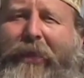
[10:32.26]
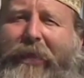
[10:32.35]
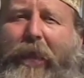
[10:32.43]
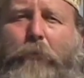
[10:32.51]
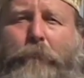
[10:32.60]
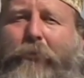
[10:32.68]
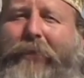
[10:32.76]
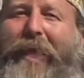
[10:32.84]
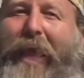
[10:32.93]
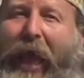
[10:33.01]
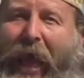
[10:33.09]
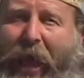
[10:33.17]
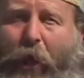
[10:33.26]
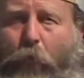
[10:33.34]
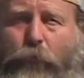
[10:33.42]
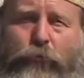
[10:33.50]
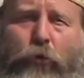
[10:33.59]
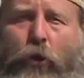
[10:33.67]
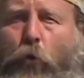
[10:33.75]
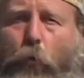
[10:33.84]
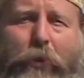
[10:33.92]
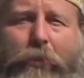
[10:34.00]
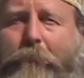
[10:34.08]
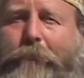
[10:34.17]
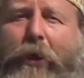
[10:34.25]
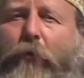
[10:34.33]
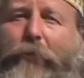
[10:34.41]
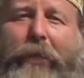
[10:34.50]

came to the house where they found